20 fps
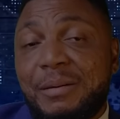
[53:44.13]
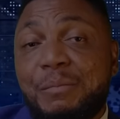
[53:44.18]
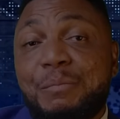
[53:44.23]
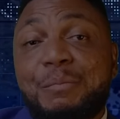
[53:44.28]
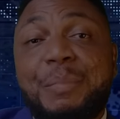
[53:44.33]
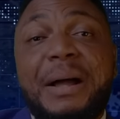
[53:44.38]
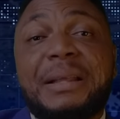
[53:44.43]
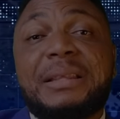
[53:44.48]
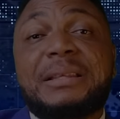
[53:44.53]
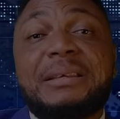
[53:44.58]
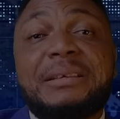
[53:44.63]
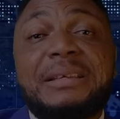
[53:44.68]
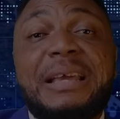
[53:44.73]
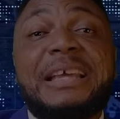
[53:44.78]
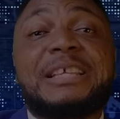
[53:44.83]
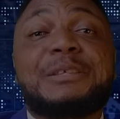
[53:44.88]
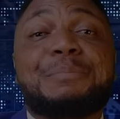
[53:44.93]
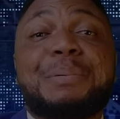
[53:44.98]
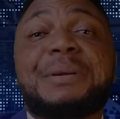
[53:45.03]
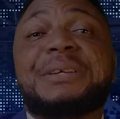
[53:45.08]
but
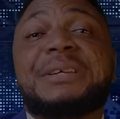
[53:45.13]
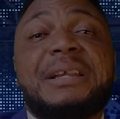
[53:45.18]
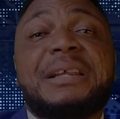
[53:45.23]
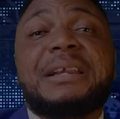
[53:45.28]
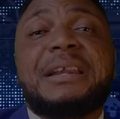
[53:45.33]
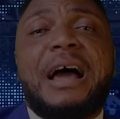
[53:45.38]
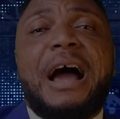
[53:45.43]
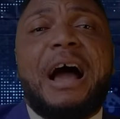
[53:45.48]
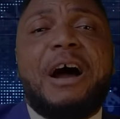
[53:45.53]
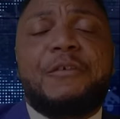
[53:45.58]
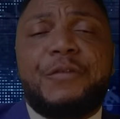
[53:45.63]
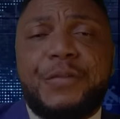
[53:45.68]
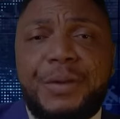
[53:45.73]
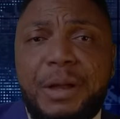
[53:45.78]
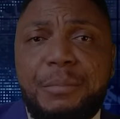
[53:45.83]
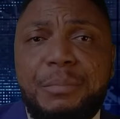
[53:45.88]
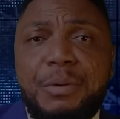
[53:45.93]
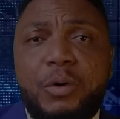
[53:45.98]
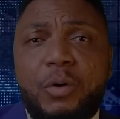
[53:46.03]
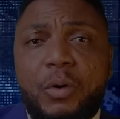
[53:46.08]
especially in
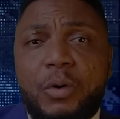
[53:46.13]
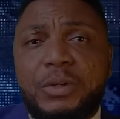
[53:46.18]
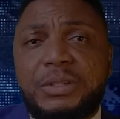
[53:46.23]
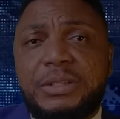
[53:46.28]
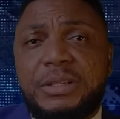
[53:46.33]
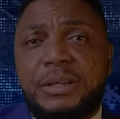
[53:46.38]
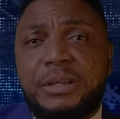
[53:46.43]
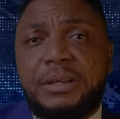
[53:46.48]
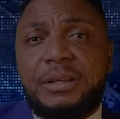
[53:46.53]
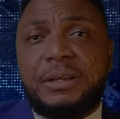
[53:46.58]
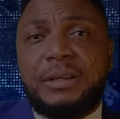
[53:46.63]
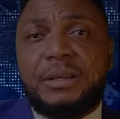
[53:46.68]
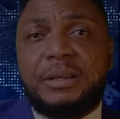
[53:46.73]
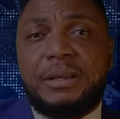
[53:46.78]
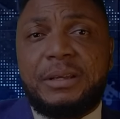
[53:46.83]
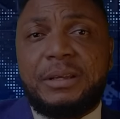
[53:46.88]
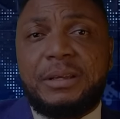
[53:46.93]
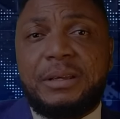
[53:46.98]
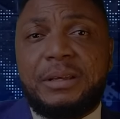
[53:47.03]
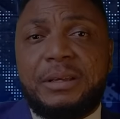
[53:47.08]
Africa, because
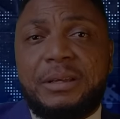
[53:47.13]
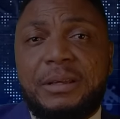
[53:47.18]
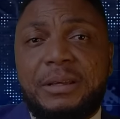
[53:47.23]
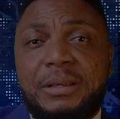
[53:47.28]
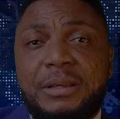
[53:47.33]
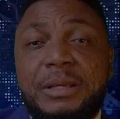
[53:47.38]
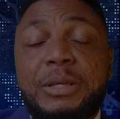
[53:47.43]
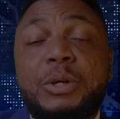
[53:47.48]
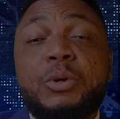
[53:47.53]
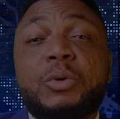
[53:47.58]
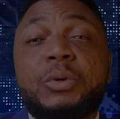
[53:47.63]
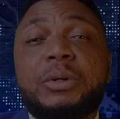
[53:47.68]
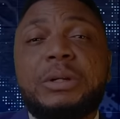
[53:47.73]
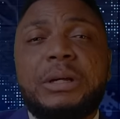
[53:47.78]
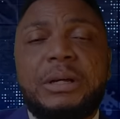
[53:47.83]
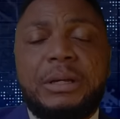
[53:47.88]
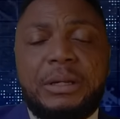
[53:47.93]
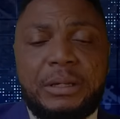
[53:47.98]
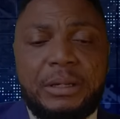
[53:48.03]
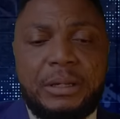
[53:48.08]
he
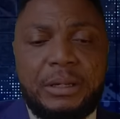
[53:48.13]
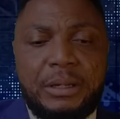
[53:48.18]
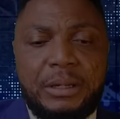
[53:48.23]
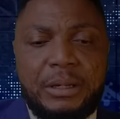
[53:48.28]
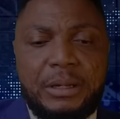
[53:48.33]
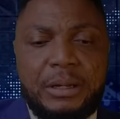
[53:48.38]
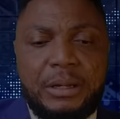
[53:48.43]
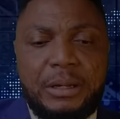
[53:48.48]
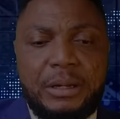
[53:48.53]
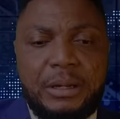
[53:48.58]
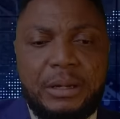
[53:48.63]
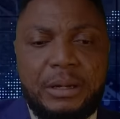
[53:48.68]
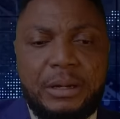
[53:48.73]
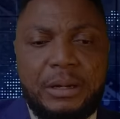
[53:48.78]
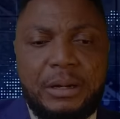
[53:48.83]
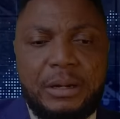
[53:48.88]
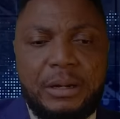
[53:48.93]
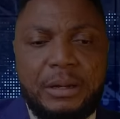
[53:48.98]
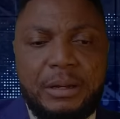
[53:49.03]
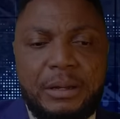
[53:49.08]
will
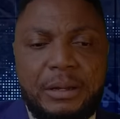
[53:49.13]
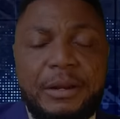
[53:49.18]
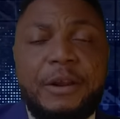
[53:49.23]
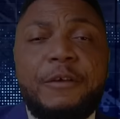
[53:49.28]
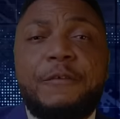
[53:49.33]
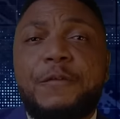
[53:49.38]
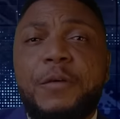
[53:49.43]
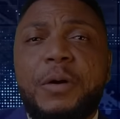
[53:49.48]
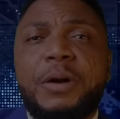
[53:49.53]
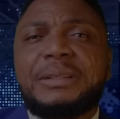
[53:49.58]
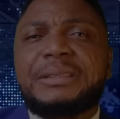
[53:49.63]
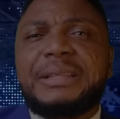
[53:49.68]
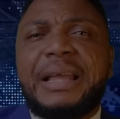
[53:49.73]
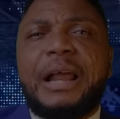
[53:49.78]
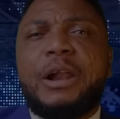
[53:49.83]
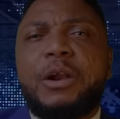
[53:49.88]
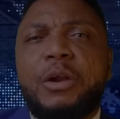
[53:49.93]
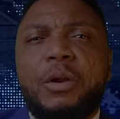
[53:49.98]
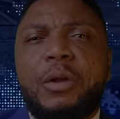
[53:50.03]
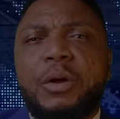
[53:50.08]
revolt
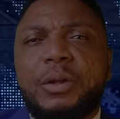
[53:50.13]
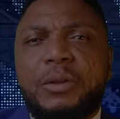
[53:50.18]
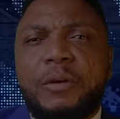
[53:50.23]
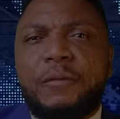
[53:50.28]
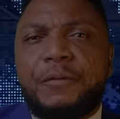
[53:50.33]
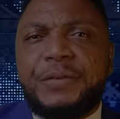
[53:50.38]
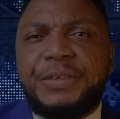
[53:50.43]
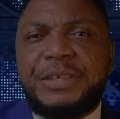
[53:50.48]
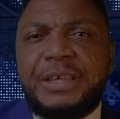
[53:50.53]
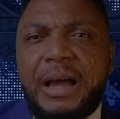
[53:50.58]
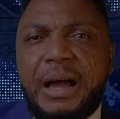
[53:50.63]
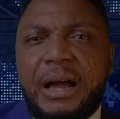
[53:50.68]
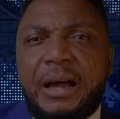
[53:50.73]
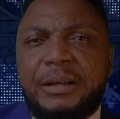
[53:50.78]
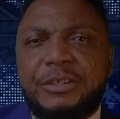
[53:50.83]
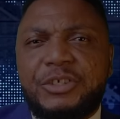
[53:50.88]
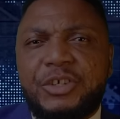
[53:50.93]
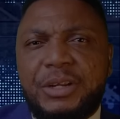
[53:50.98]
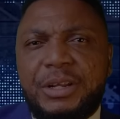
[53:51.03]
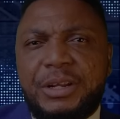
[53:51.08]
a lot of
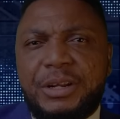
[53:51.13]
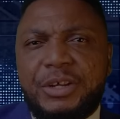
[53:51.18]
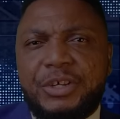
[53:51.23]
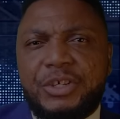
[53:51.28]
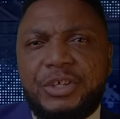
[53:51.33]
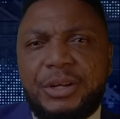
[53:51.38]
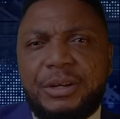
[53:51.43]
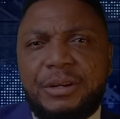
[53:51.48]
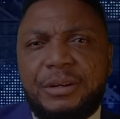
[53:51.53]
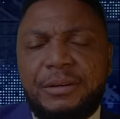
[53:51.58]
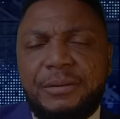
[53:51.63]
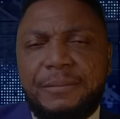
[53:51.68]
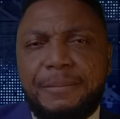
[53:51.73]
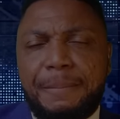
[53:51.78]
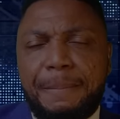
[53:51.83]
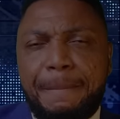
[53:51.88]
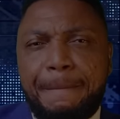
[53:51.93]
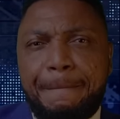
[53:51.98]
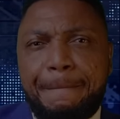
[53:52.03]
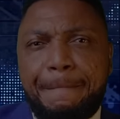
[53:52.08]
young generation.
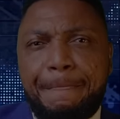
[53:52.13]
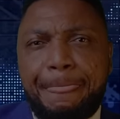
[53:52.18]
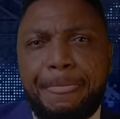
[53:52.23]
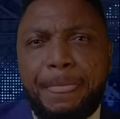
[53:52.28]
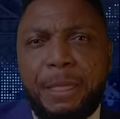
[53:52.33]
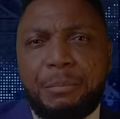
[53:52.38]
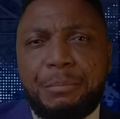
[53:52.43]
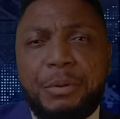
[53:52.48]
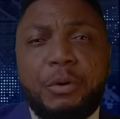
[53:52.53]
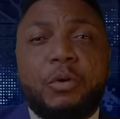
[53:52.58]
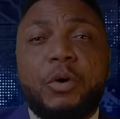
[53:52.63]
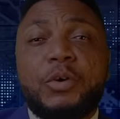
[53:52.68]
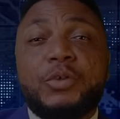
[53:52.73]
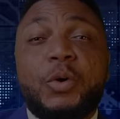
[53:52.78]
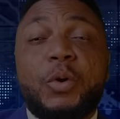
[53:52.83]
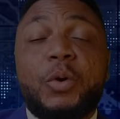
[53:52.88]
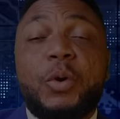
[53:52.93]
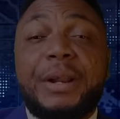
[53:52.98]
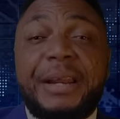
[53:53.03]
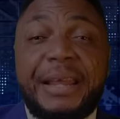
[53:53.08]
Because
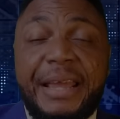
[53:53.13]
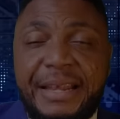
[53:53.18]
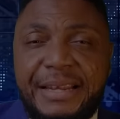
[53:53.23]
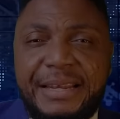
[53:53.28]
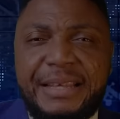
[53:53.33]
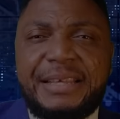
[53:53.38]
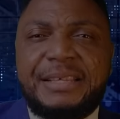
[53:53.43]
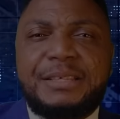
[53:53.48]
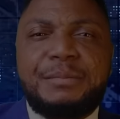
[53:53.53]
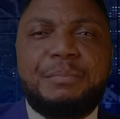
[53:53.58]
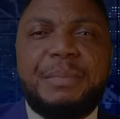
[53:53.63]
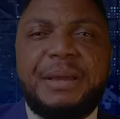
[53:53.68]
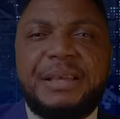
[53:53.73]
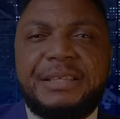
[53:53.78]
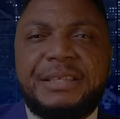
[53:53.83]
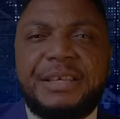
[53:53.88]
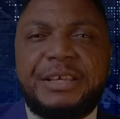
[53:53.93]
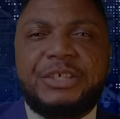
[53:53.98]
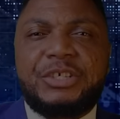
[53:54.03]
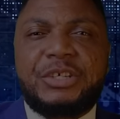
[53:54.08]
already his
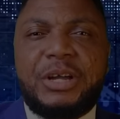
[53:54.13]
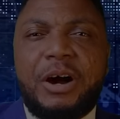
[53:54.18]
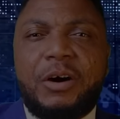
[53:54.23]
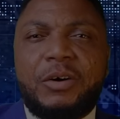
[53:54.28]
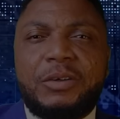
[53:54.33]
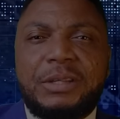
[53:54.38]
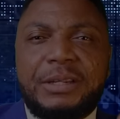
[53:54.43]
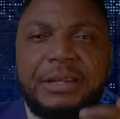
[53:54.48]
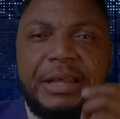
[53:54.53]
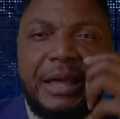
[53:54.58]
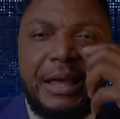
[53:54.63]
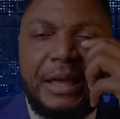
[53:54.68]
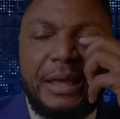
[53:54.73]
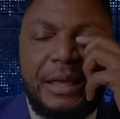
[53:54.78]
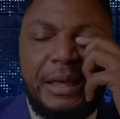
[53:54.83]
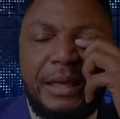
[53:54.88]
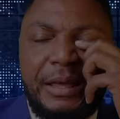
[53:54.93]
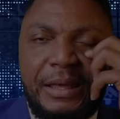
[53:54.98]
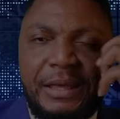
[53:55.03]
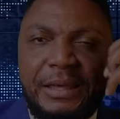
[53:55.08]
message out there,
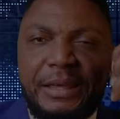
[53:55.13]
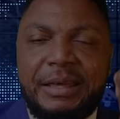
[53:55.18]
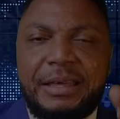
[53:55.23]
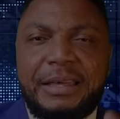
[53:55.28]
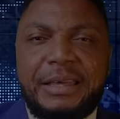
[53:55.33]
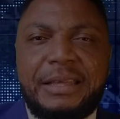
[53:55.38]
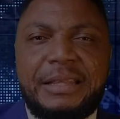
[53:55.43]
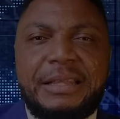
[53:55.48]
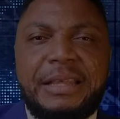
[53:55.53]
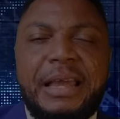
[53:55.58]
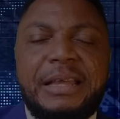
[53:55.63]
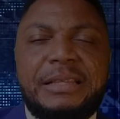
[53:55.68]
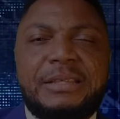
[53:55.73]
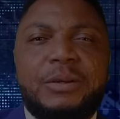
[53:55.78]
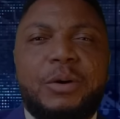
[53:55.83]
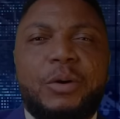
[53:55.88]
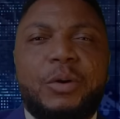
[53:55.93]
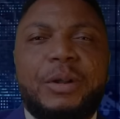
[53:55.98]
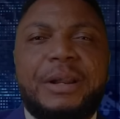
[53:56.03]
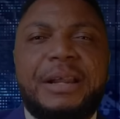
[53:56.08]
it has
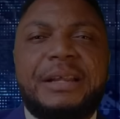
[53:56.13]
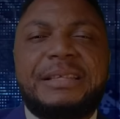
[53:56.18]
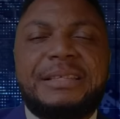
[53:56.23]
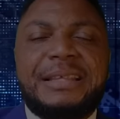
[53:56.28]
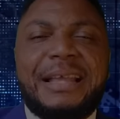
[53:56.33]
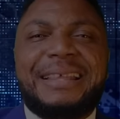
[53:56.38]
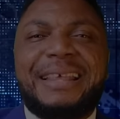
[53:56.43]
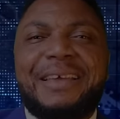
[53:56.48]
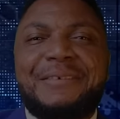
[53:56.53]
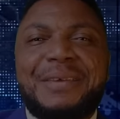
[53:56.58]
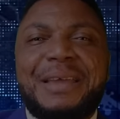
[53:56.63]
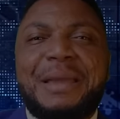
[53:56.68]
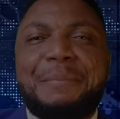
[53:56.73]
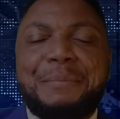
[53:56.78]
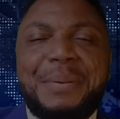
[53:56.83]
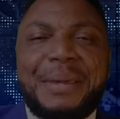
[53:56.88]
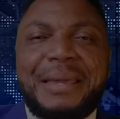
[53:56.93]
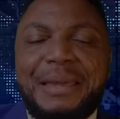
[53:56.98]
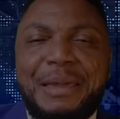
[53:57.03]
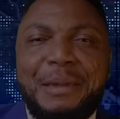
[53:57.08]
already started having a
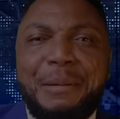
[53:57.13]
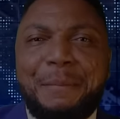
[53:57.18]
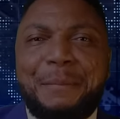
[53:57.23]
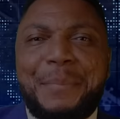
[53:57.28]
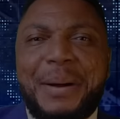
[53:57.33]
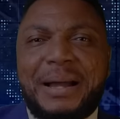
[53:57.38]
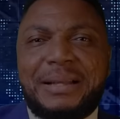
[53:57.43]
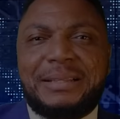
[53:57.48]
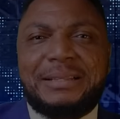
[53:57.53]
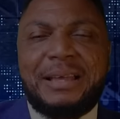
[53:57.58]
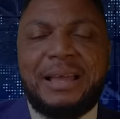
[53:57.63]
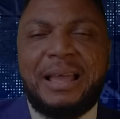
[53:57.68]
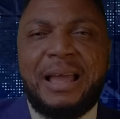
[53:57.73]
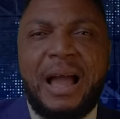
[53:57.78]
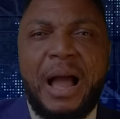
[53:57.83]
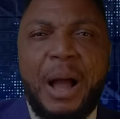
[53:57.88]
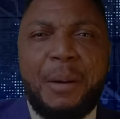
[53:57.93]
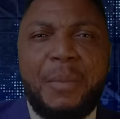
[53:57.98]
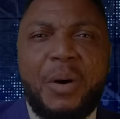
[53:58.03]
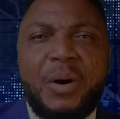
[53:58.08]
big impact
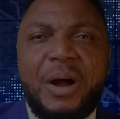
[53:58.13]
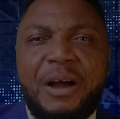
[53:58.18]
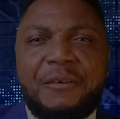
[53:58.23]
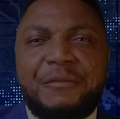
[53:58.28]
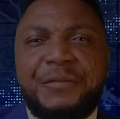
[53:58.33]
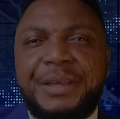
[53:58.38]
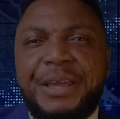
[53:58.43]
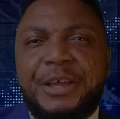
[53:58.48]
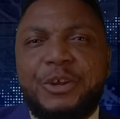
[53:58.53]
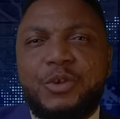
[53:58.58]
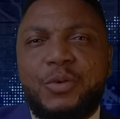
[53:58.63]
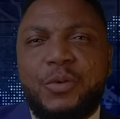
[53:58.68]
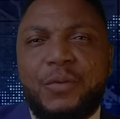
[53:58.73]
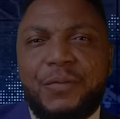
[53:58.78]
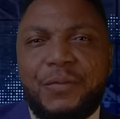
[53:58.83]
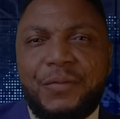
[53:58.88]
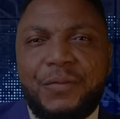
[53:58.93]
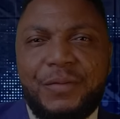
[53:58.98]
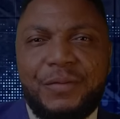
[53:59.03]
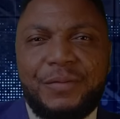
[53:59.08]
among African
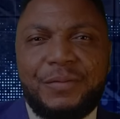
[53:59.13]
youth.